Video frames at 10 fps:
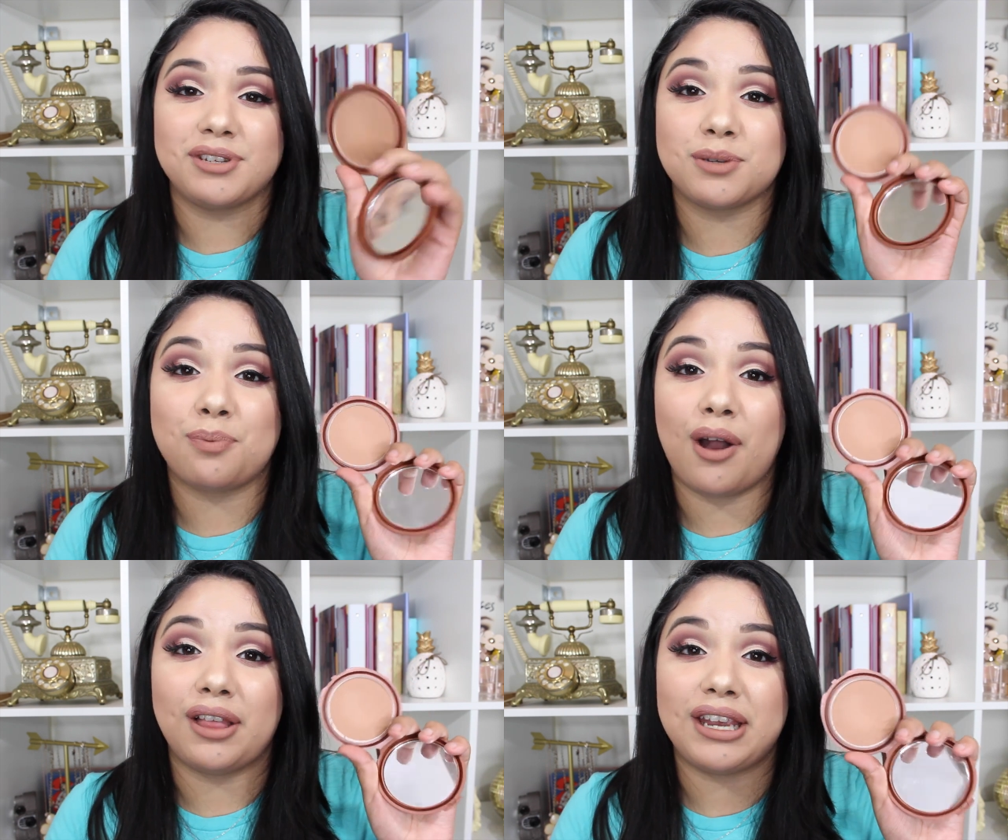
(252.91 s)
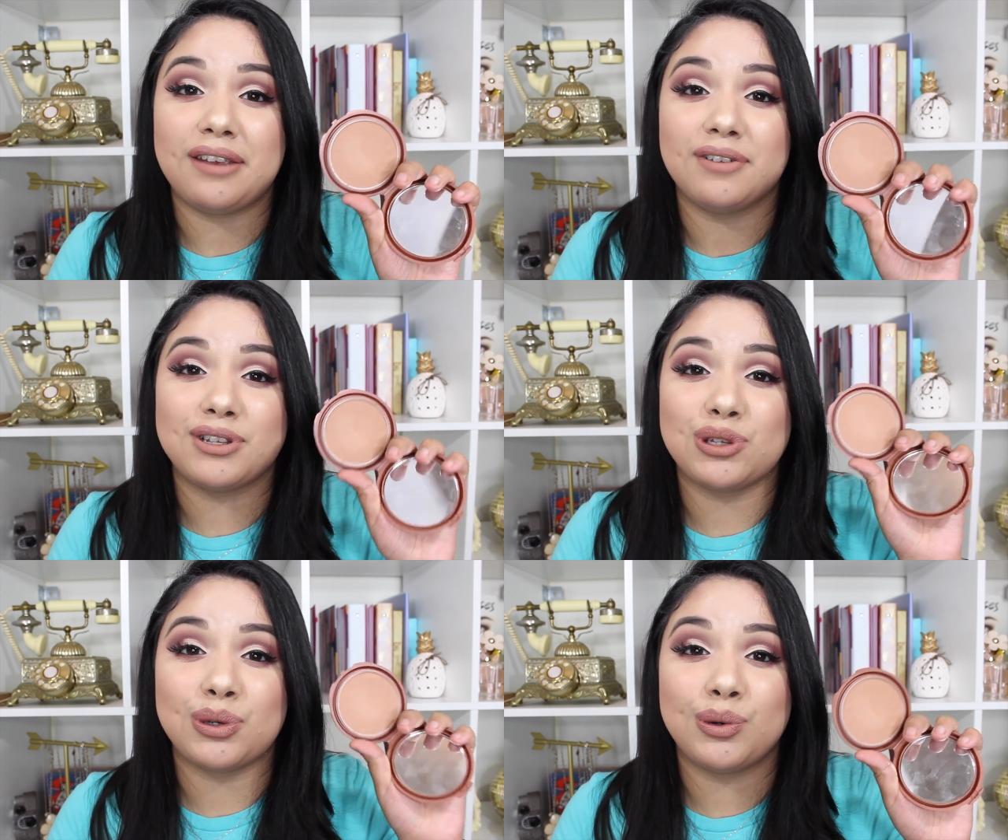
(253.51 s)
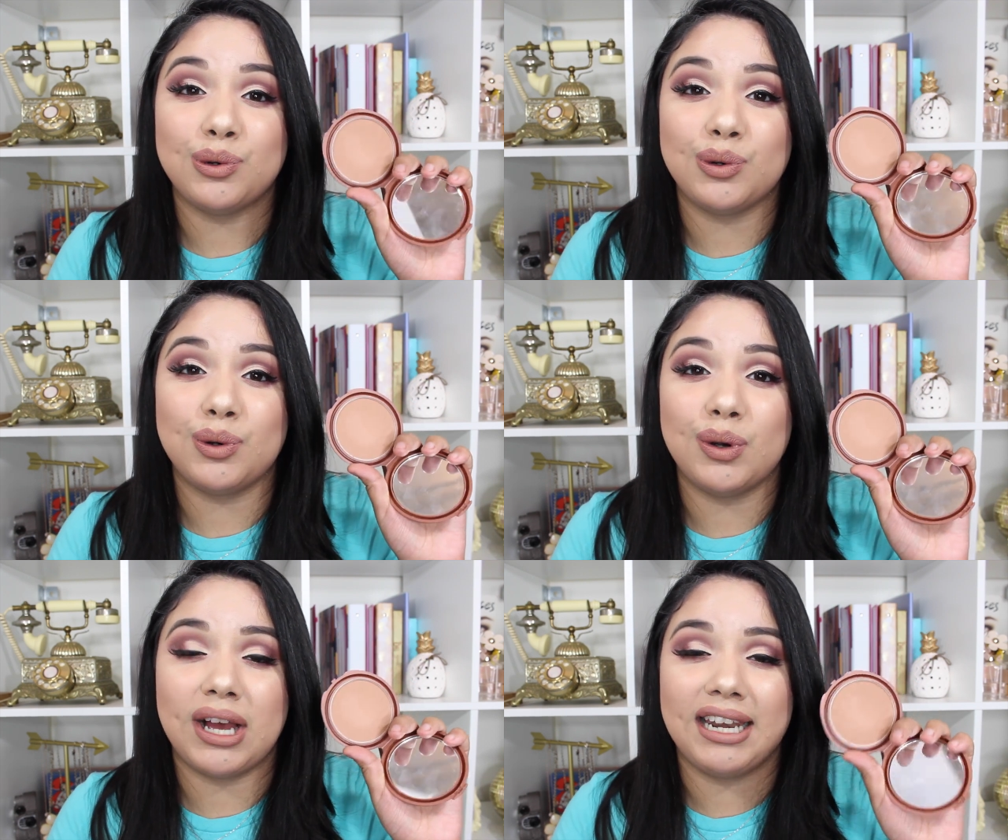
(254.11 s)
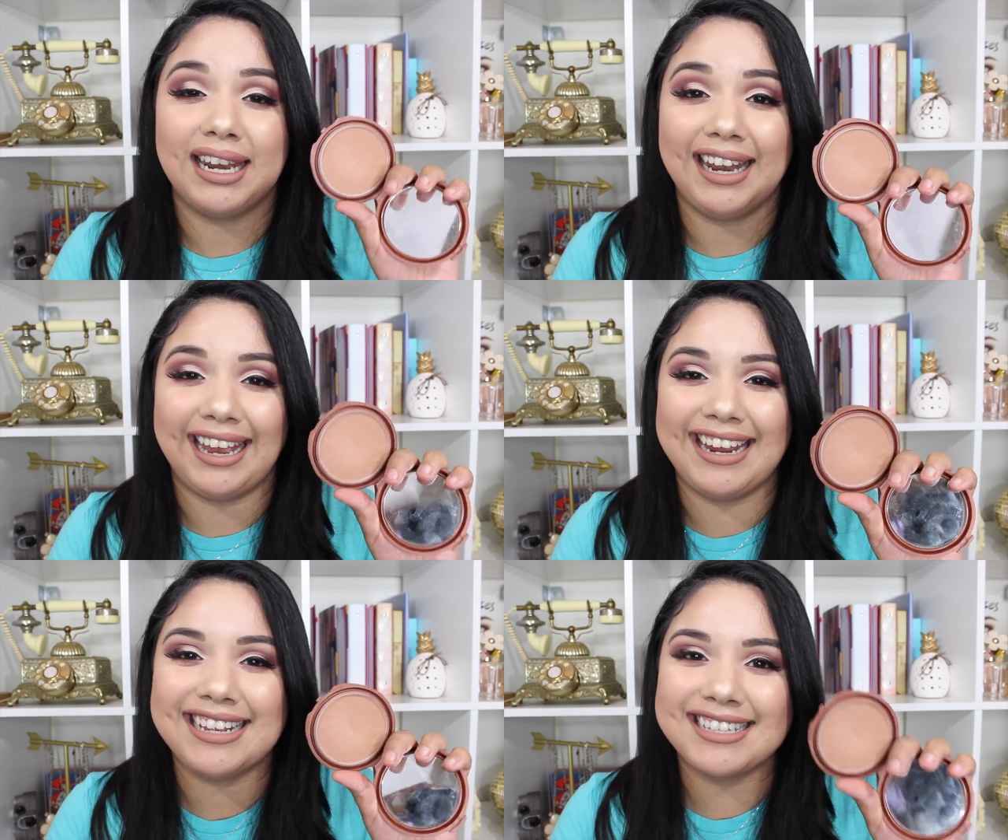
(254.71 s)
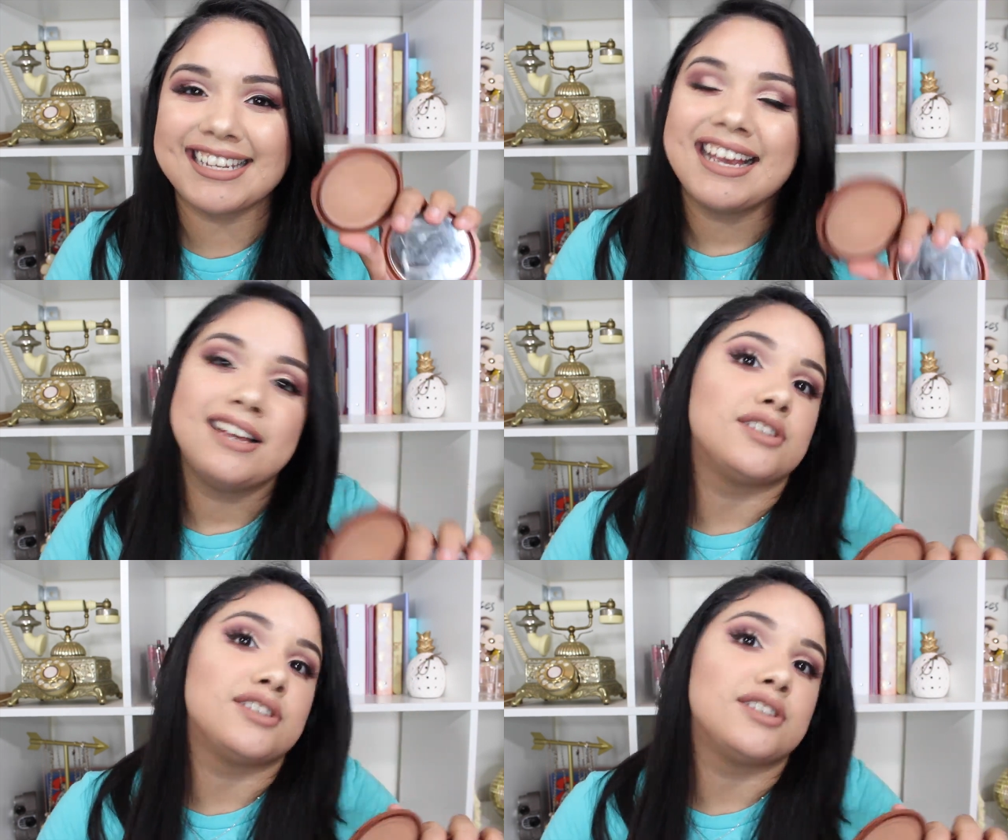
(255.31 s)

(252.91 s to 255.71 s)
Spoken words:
This is probably even too light.